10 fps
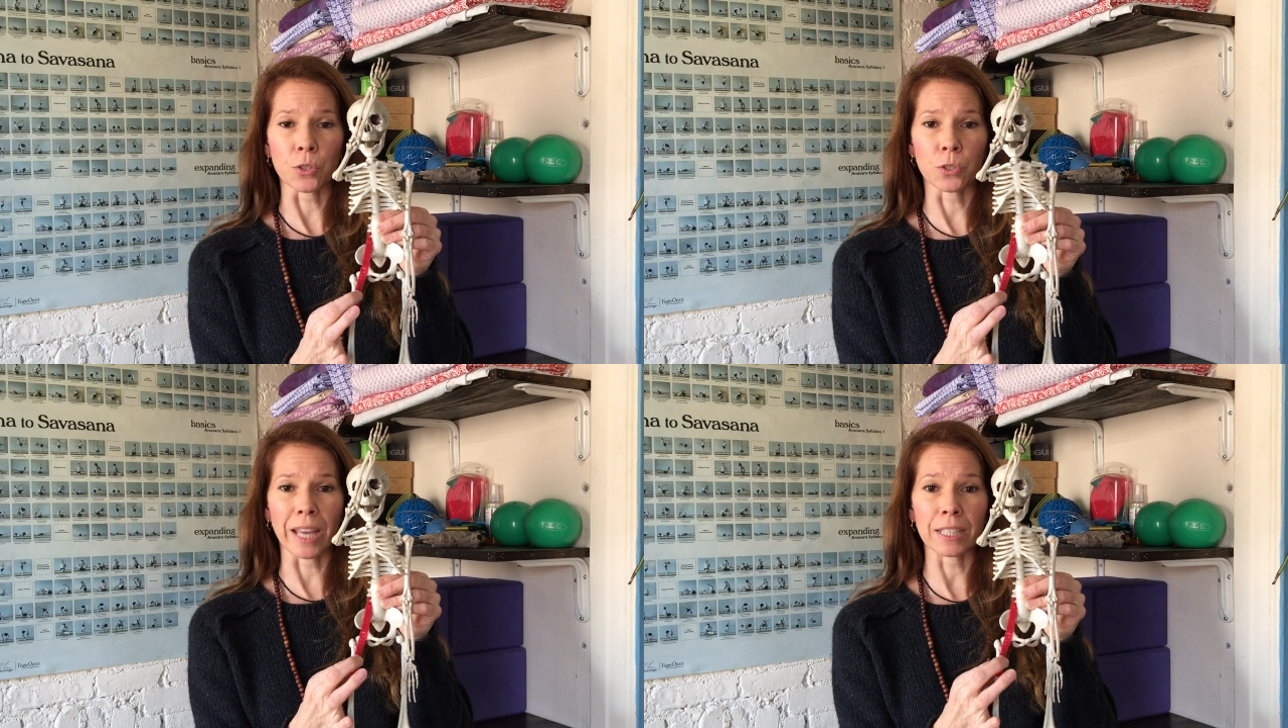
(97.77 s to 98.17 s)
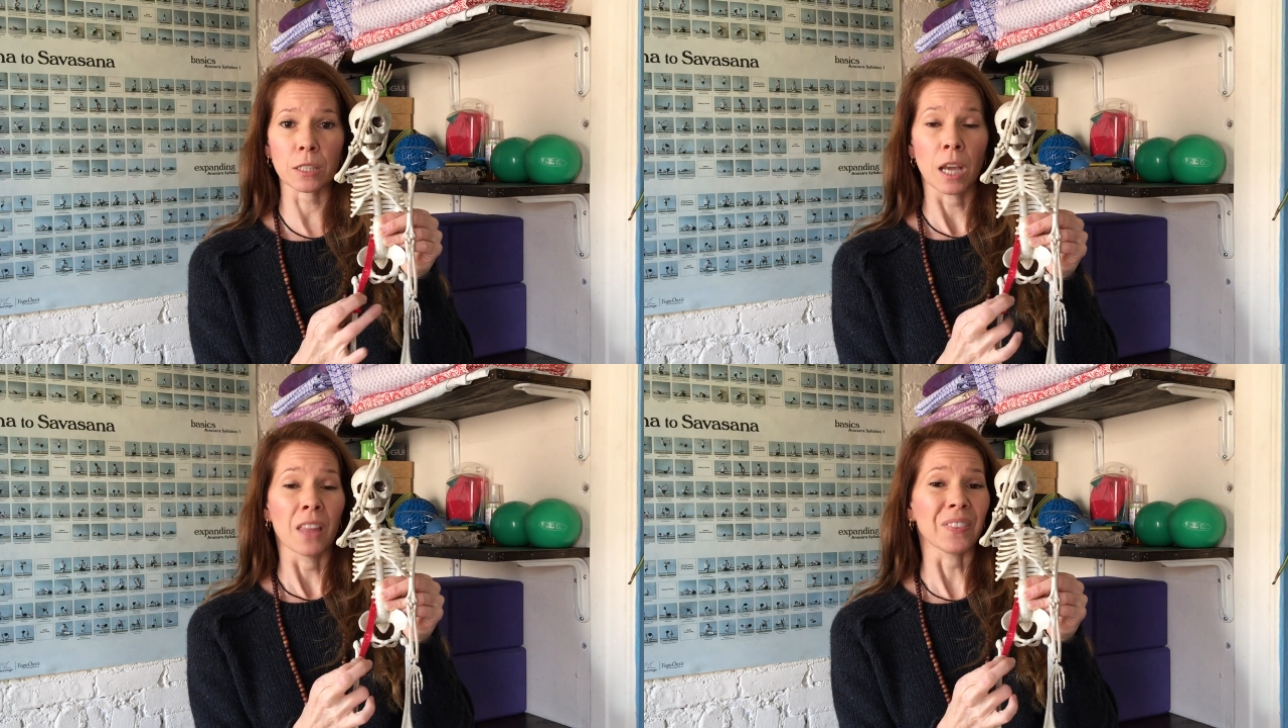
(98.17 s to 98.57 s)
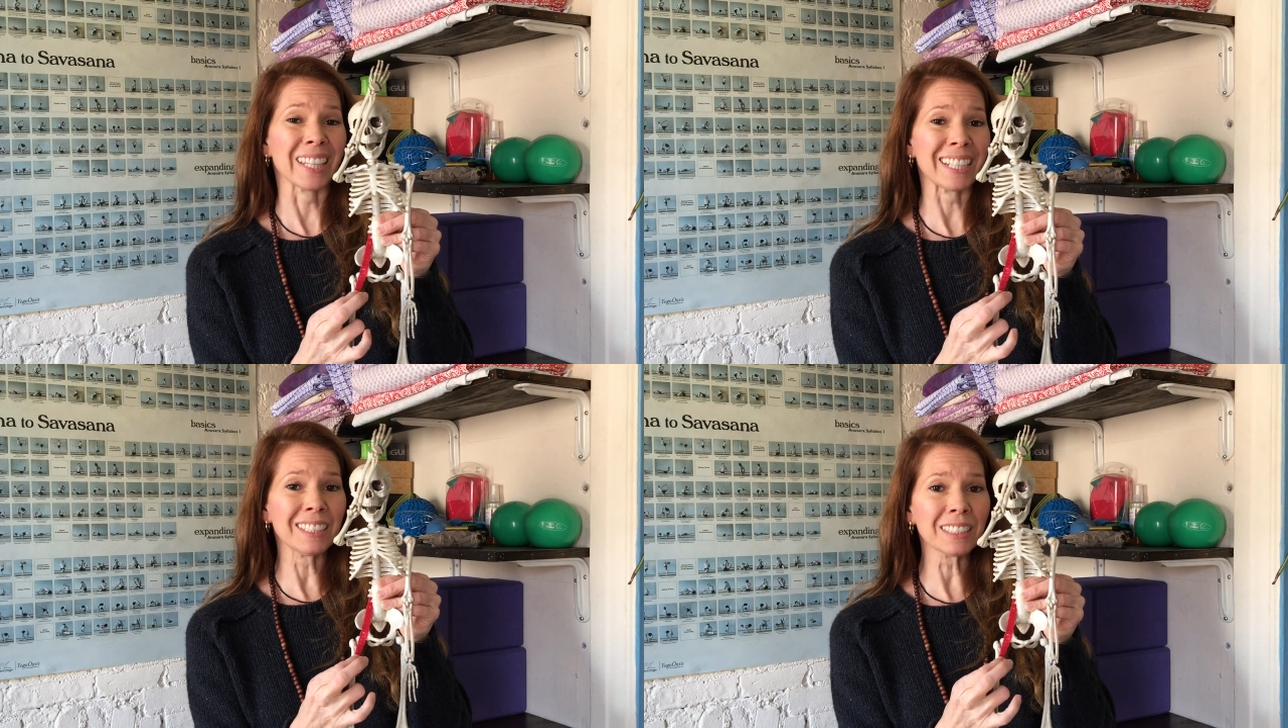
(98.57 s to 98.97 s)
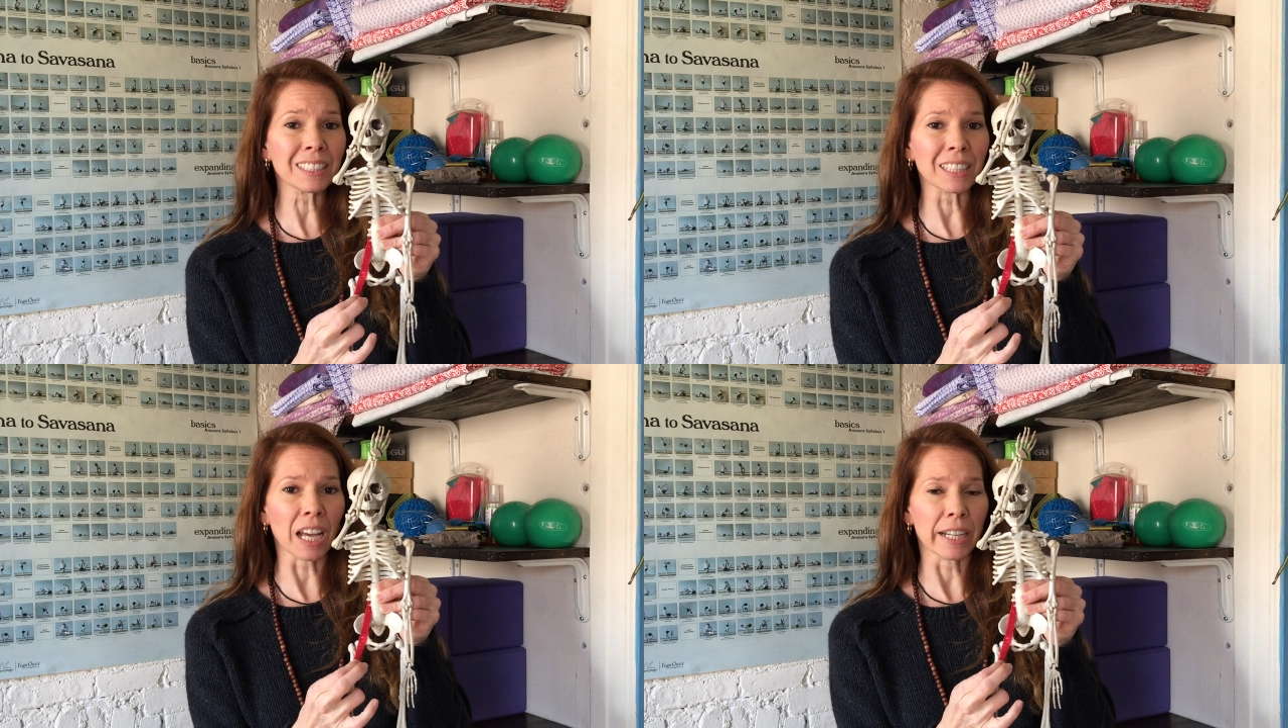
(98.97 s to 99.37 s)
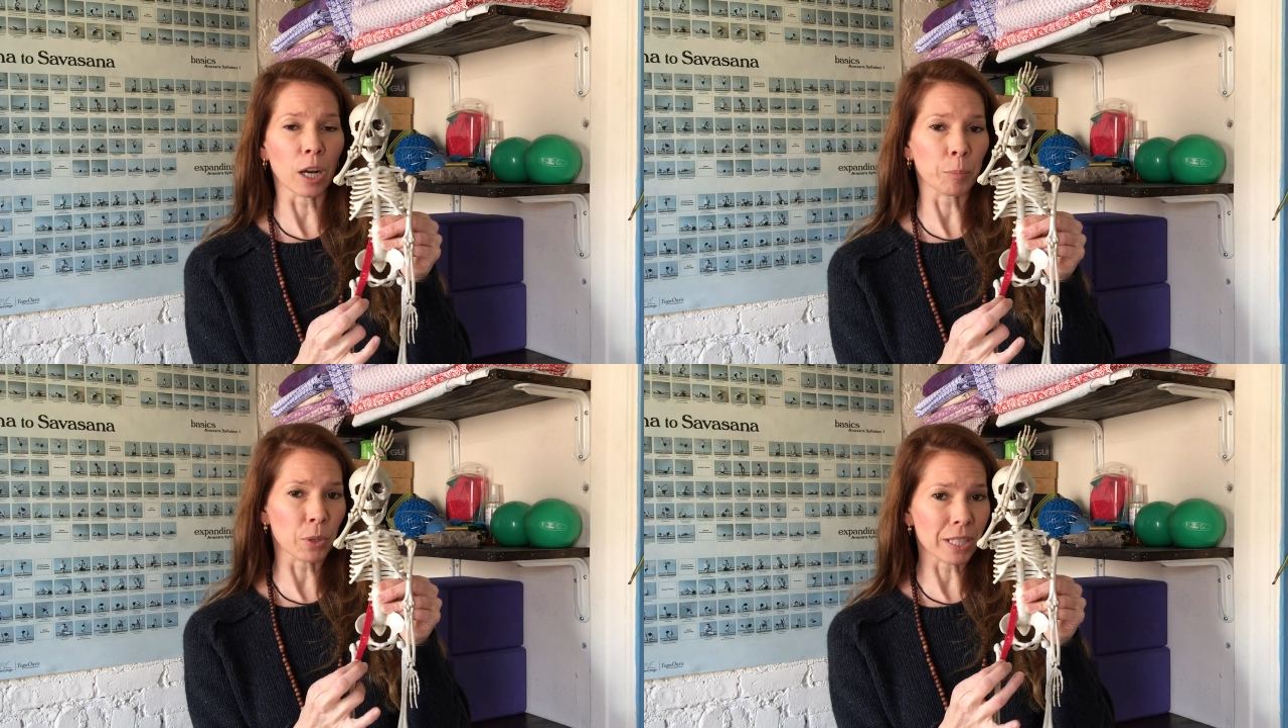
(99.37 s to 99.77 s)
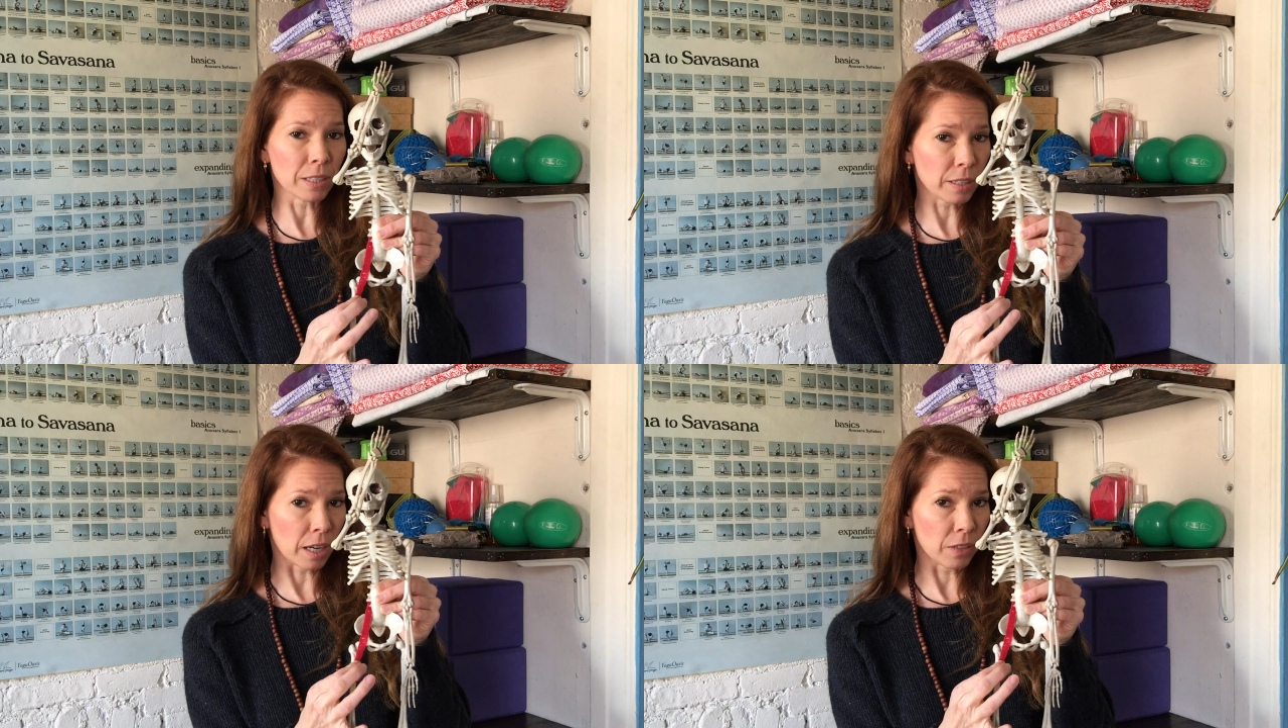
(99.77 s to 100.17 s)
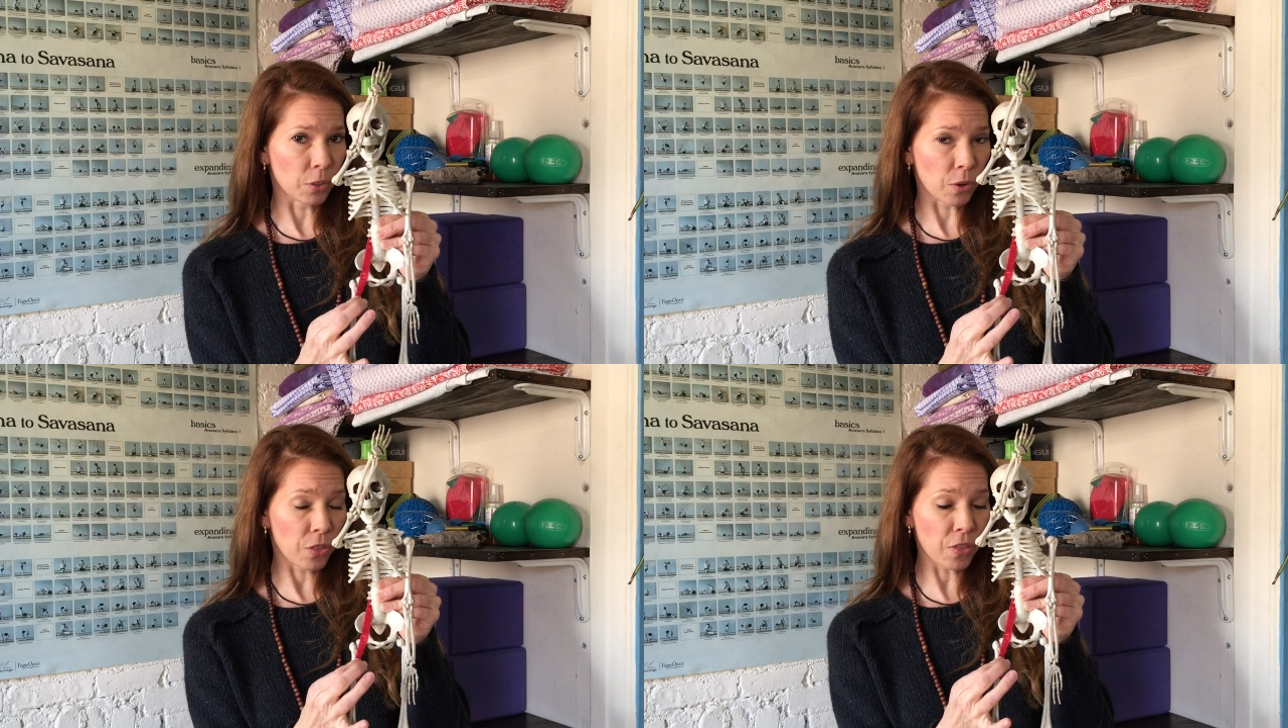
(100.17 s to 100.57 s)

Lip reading: So that's the inside, upper inside of your